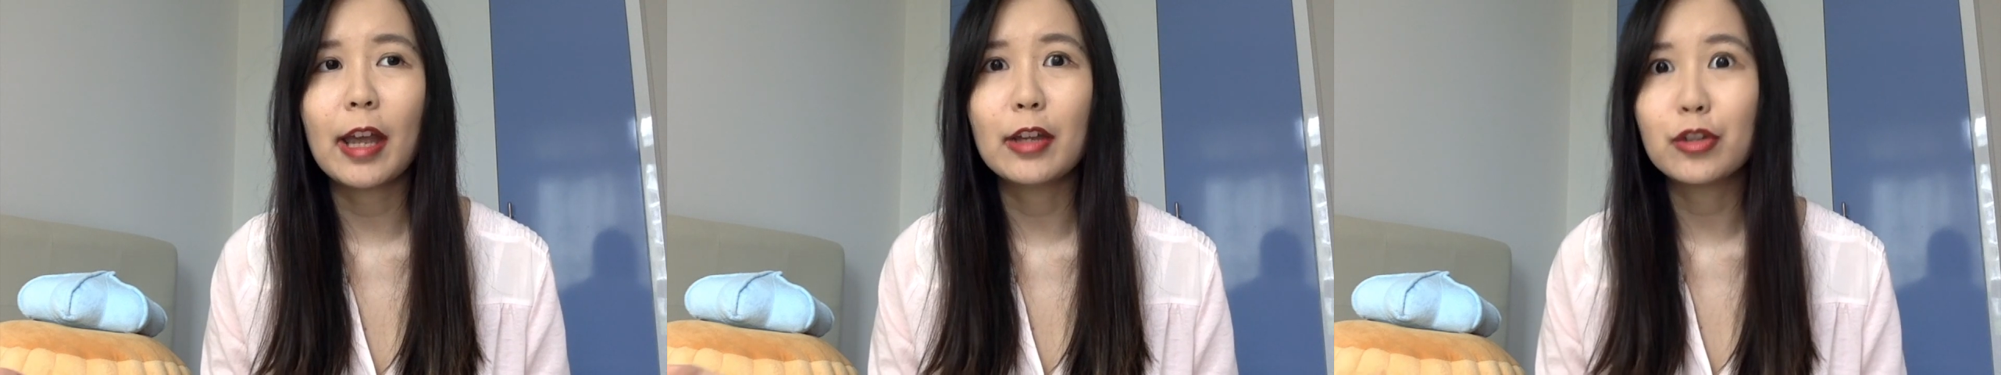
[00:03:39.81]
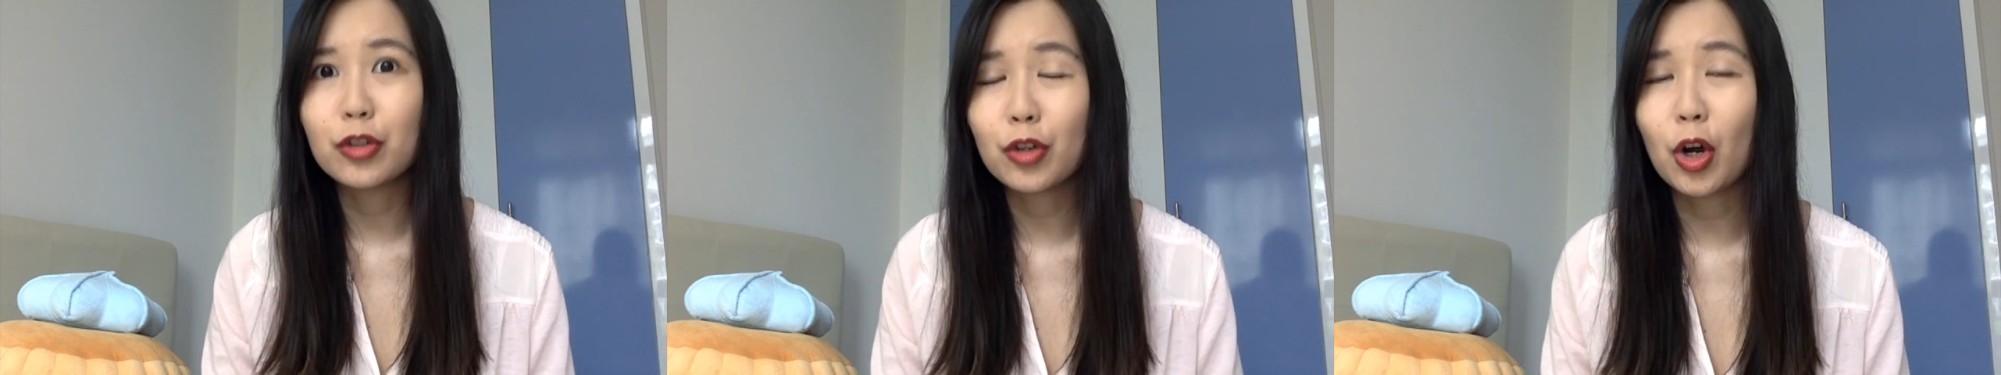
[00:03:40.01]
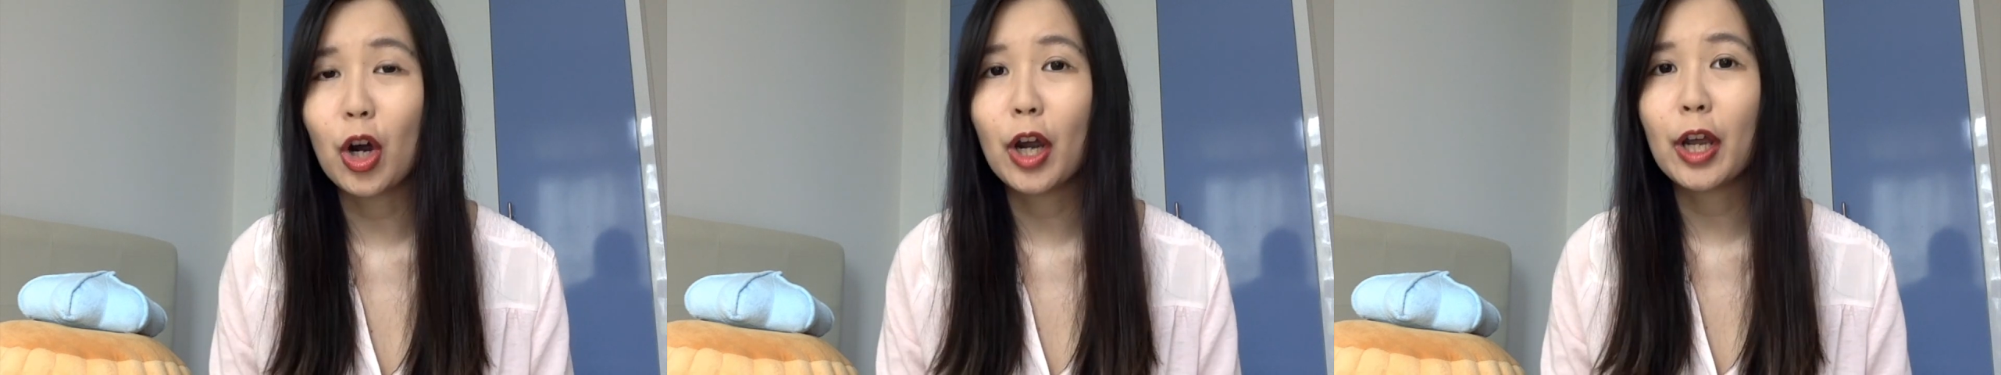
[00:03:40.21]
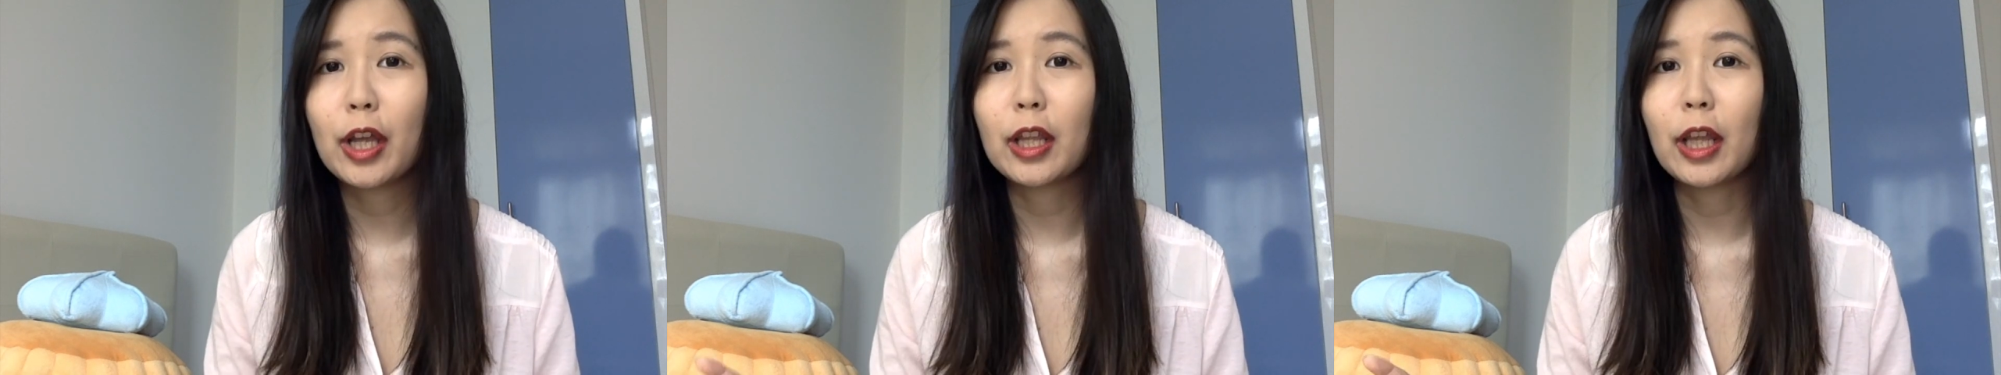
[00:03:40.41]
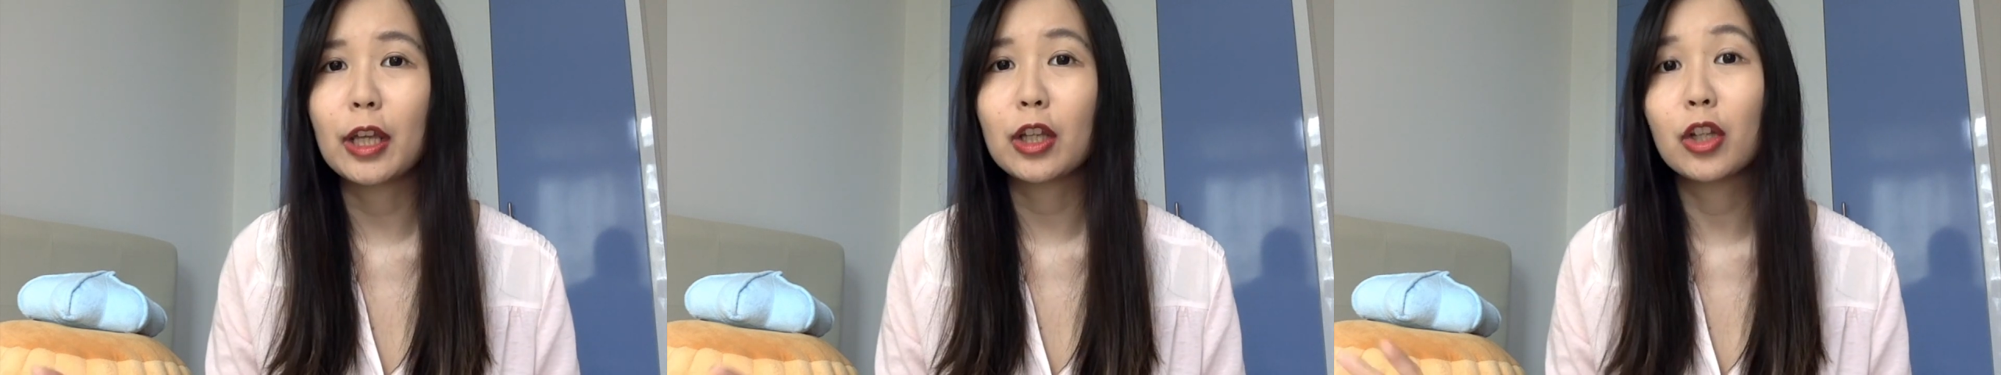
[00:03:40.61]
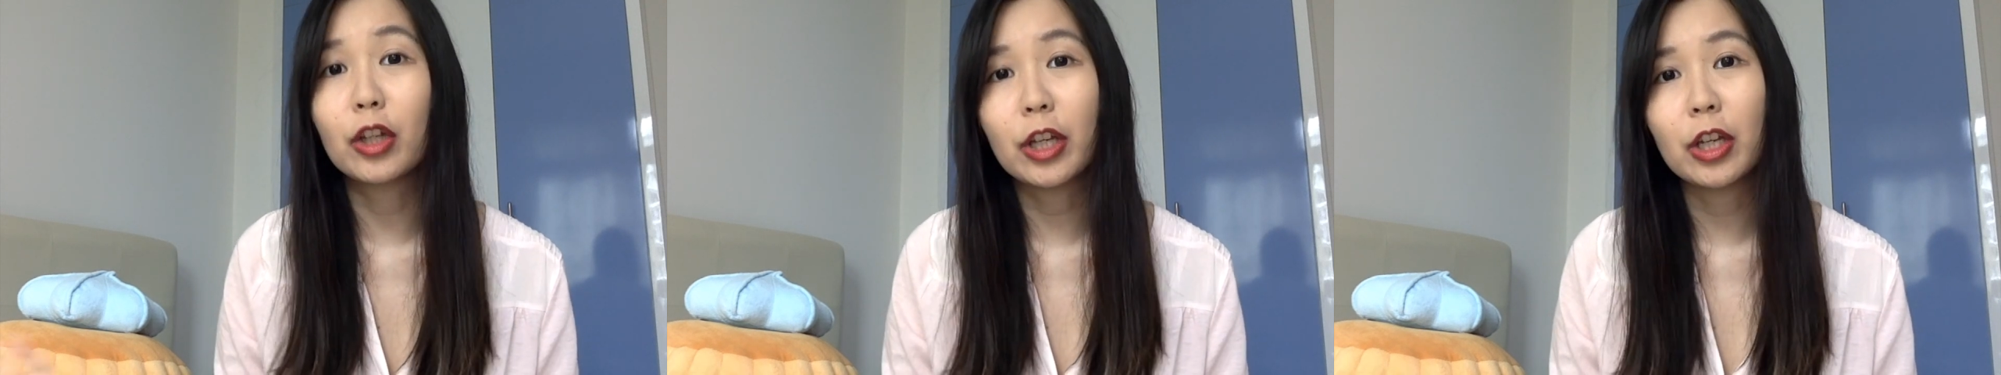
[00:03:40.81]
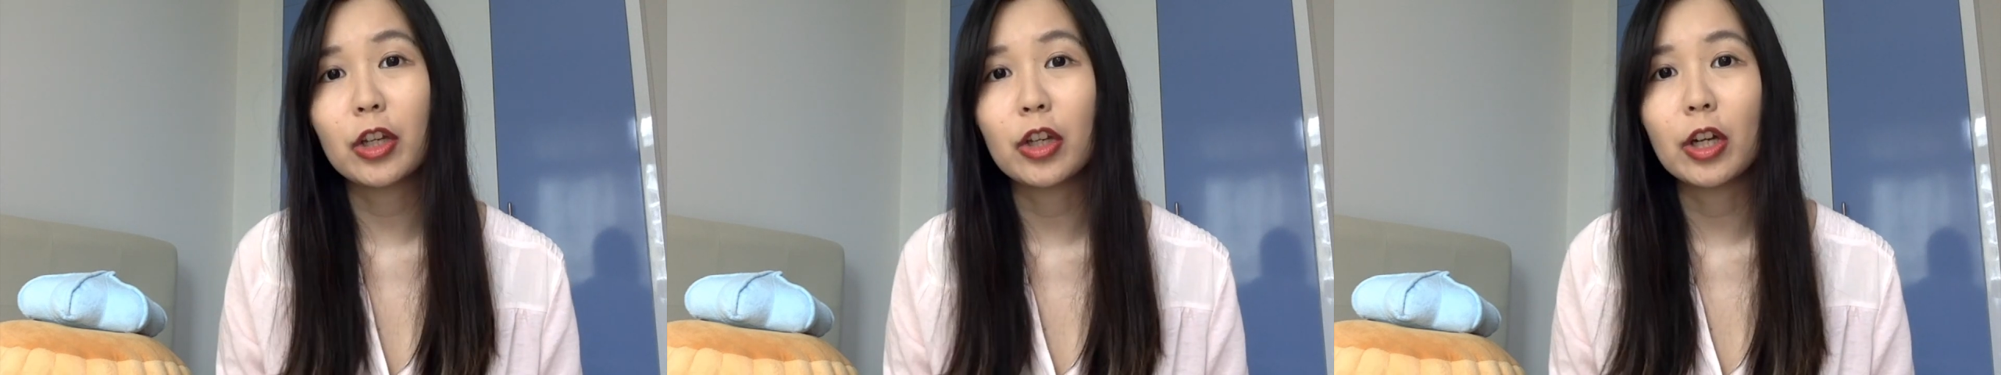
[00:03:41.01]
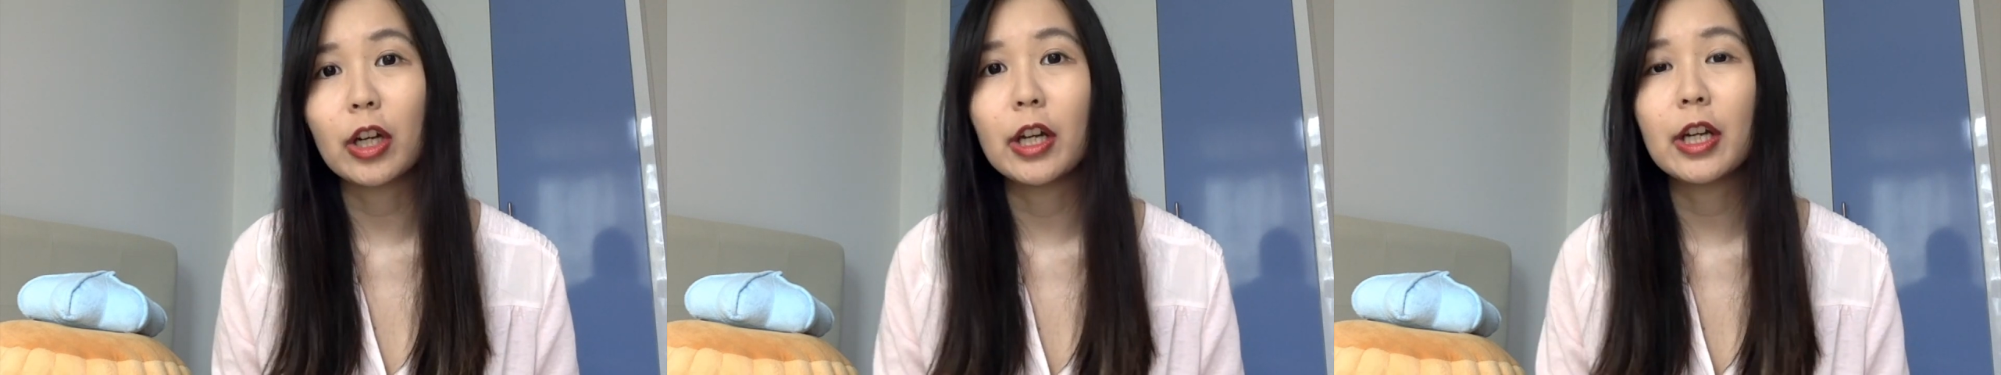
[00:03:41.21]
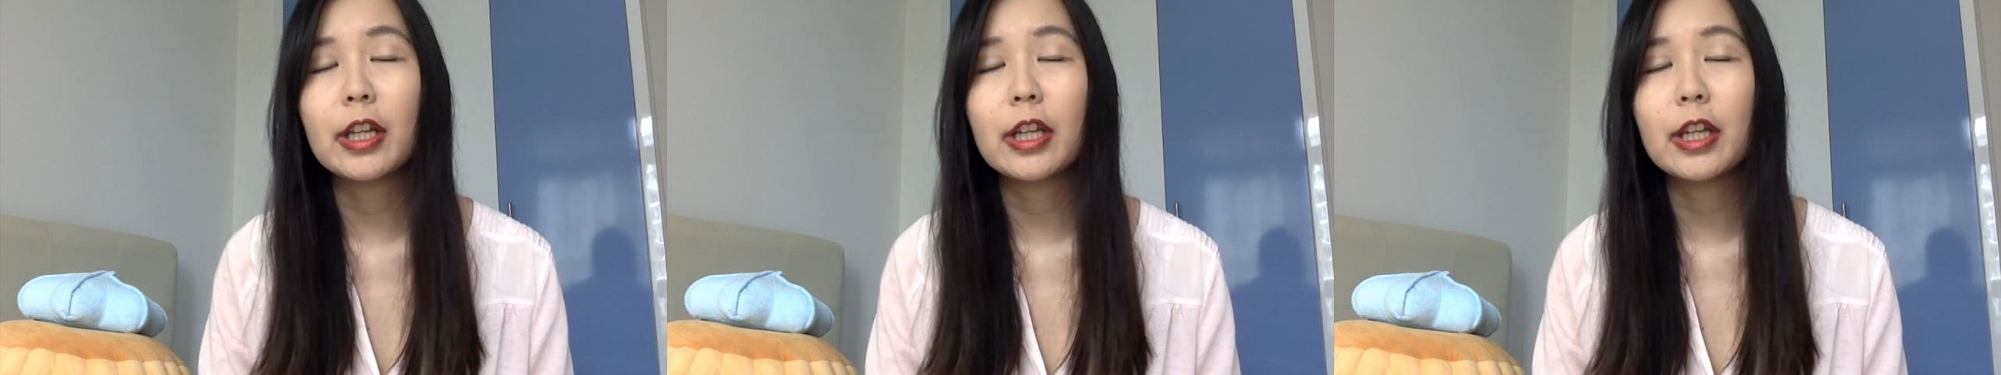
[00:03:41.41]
enjoy like looking good